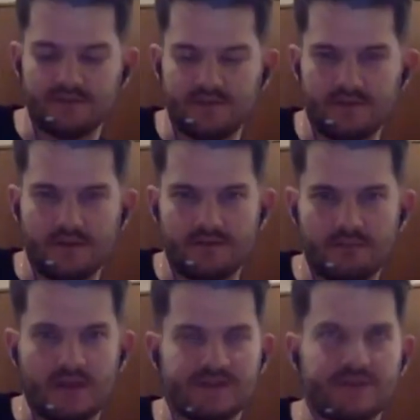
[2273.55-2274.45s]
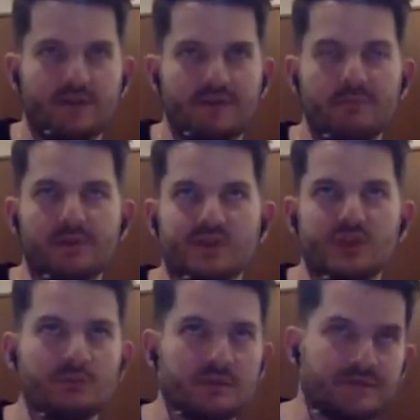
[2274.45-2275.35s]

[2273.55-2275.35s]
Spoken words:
Of the posthuman,